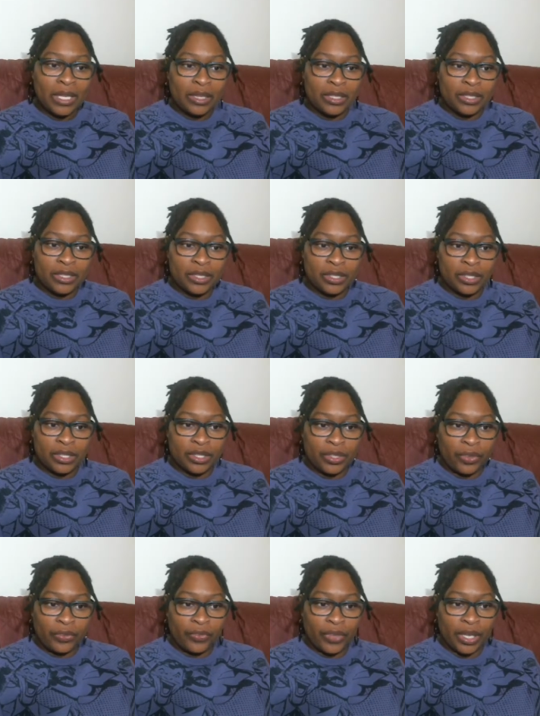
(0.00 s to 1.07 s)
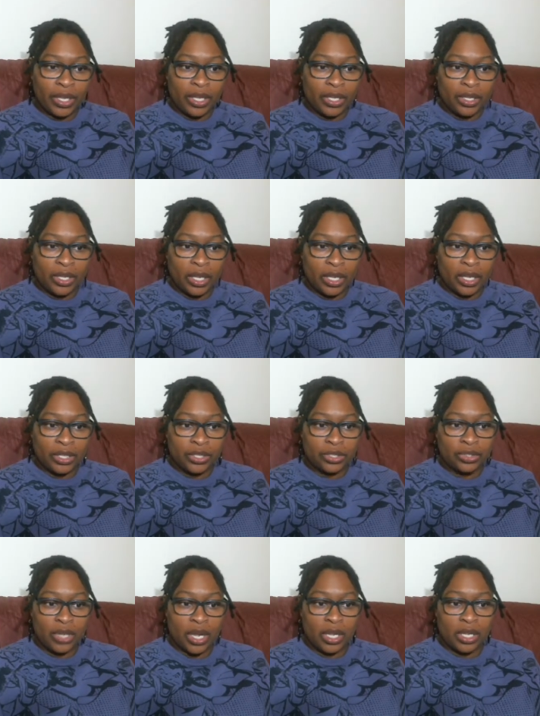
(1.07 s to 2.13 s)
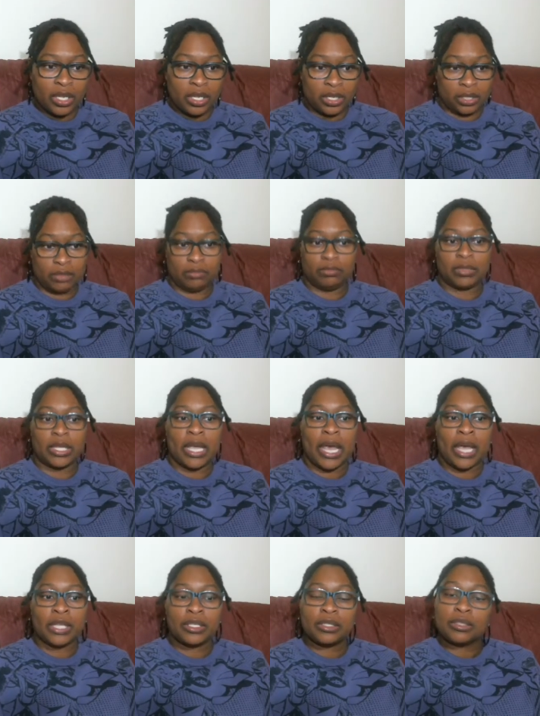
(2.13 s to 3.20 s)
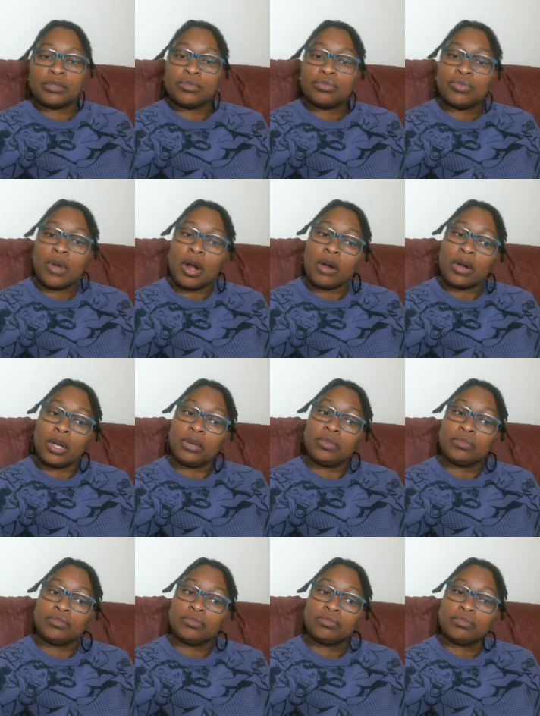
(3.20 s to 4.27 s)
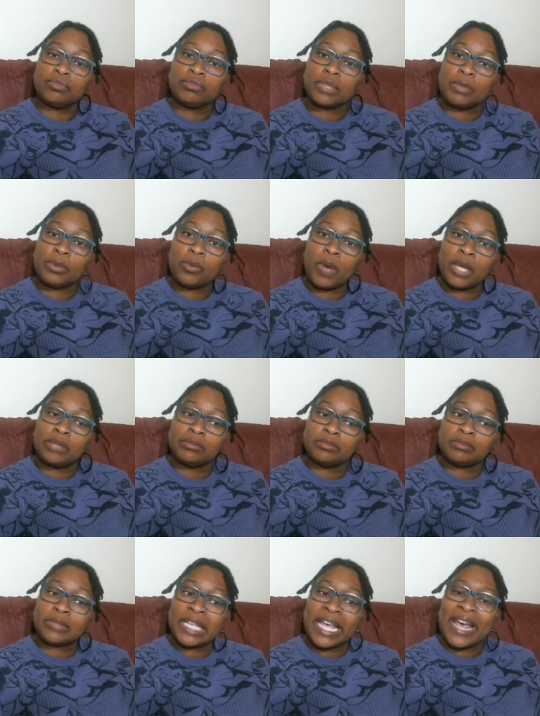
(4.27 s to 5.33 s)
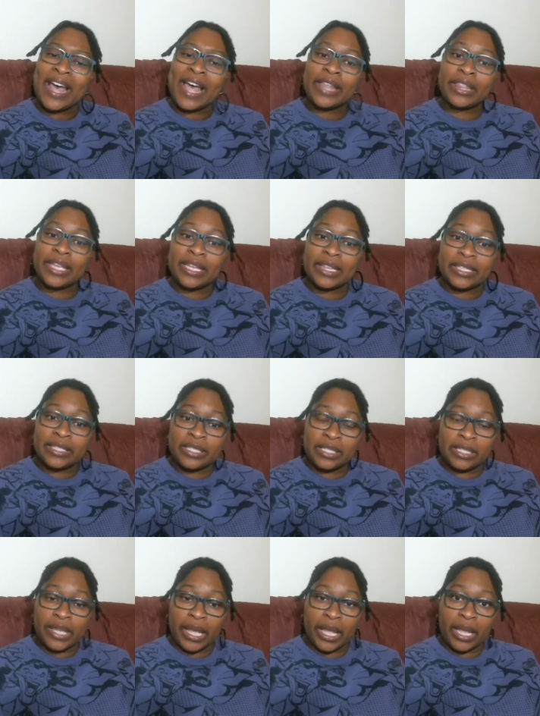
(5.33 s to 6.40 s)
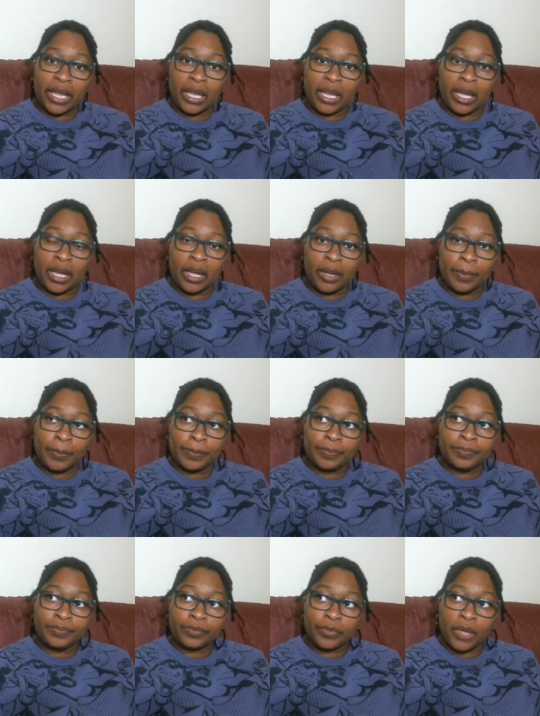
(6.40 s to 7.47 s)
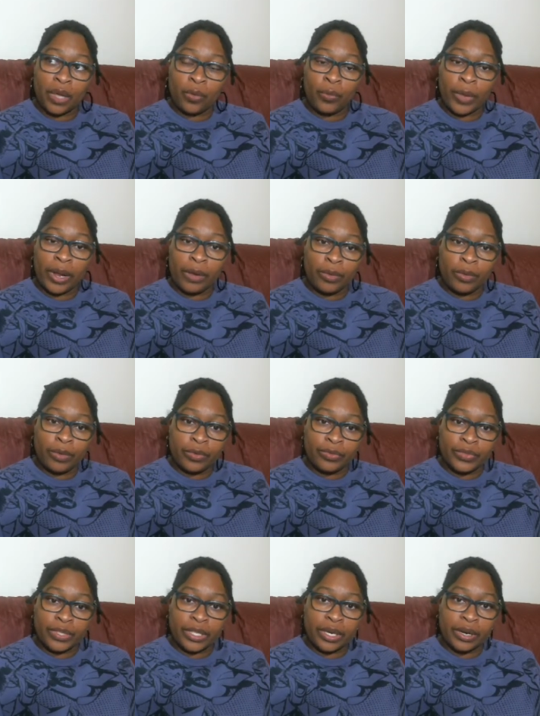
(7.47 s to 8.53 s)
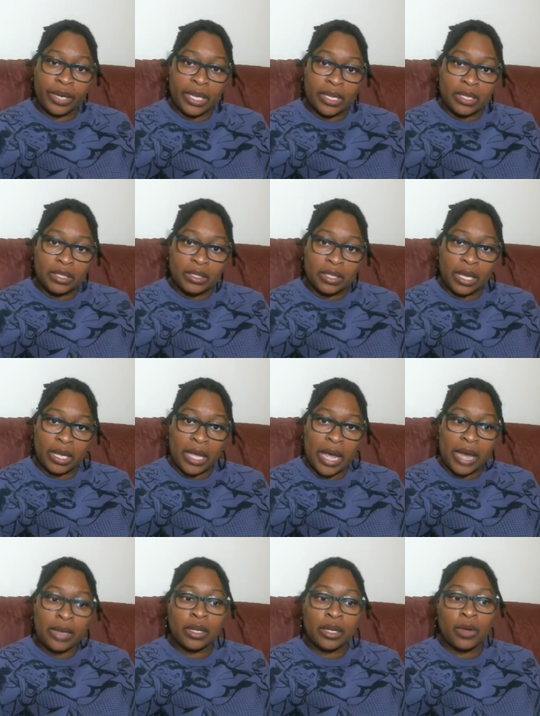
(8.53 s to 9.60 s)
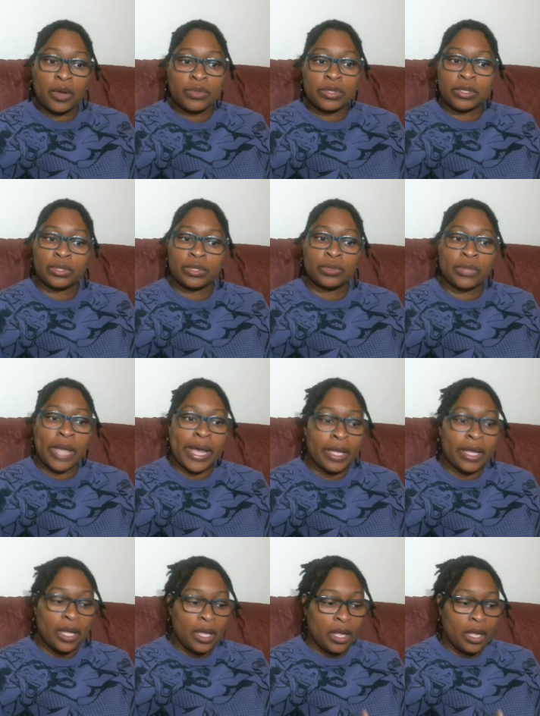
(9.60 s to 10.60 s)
This is the Sofia Castra- Castraro number one. I think this is a um, a werewolf series that kind of goes into like